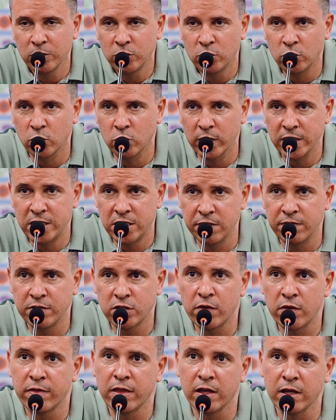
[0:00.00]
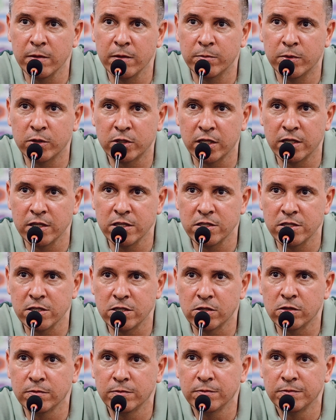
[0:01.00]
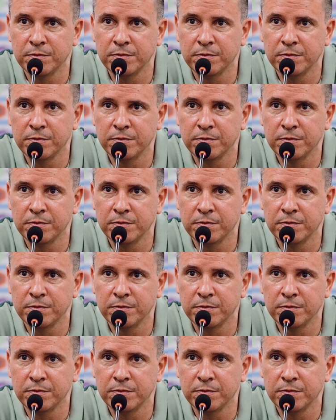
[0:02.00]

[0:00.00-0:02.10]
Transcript: to achieve something important this season.